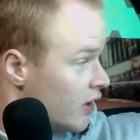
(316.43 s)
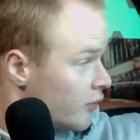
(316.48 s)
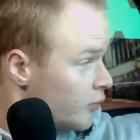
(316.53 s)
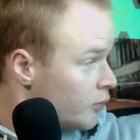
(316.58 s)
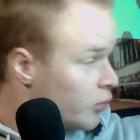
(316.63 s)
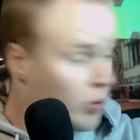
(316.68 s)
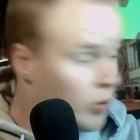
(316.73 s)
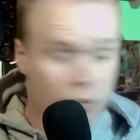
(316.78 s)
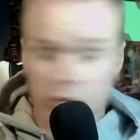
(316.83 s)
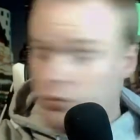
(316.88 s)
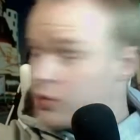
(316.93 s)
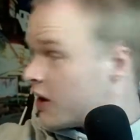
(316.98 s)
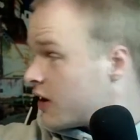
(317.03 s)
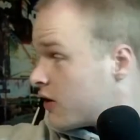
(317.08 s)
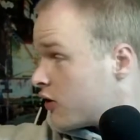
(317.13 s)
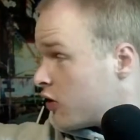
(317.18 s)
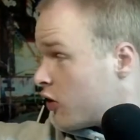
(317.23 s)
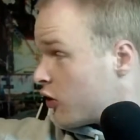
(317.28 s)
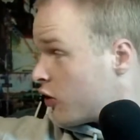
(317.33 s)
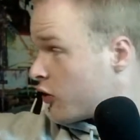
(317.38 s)
Probably as
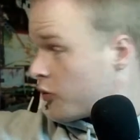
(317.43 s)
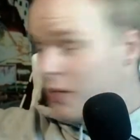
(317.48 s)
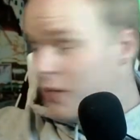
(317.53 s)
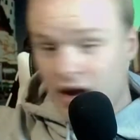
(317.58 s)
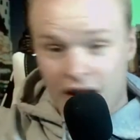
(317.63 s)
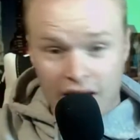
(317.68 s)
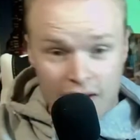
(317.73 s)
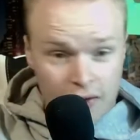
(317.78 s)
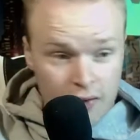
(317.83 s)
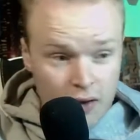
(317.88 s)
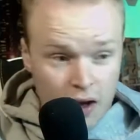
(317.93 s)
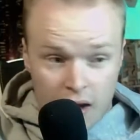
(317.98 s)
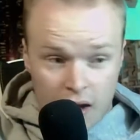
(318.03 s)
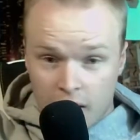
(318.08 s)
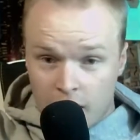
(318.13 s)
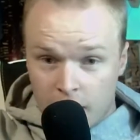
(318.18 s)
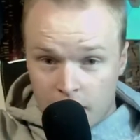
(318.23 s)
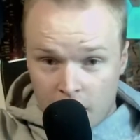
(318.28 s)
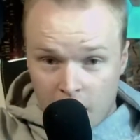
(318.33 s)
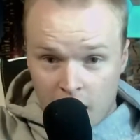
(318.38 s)
long as me. It's like
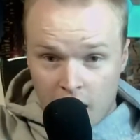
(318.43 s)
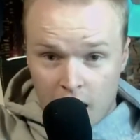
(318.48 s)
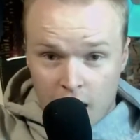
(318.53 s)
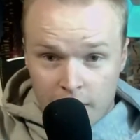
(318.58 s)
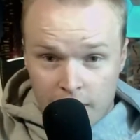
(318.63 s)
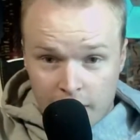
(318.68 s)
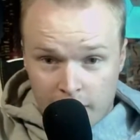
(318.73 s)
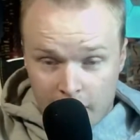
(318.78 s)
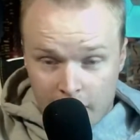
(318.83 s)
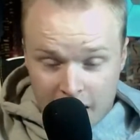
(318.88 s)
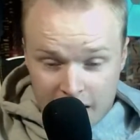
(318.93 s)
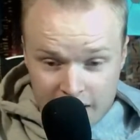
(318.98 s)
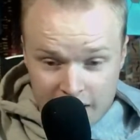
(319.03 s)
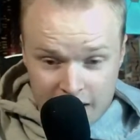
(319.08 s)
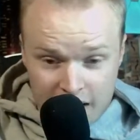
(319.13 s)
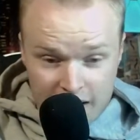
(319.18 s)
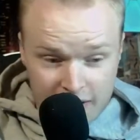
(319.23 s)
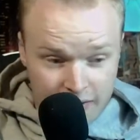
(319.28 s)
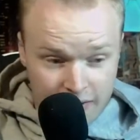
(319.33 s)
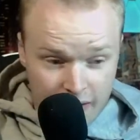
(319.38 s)
my arm span and
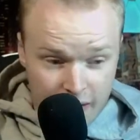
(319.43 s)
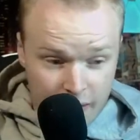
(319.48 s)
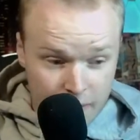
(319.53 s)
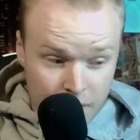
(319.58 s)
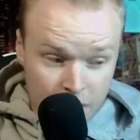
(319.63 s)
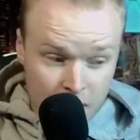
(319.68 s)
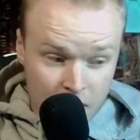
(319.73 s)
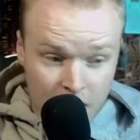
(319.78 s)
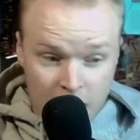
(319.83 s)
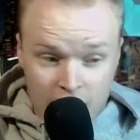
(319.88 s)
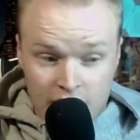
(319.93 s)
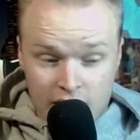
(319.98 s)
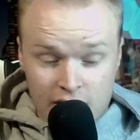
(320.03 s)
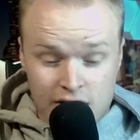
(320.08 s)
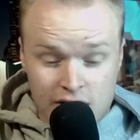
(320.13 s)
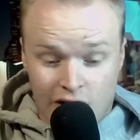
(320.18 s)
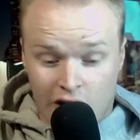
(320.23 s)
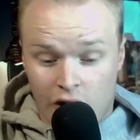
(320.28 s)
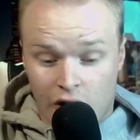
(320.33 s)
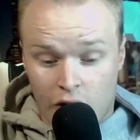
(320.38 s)
then some.
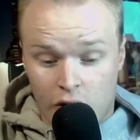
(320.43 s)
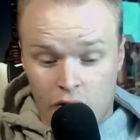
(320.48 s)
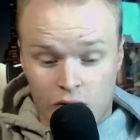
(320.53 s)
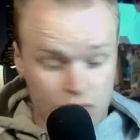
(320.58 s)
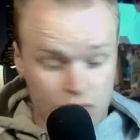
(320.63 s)
So,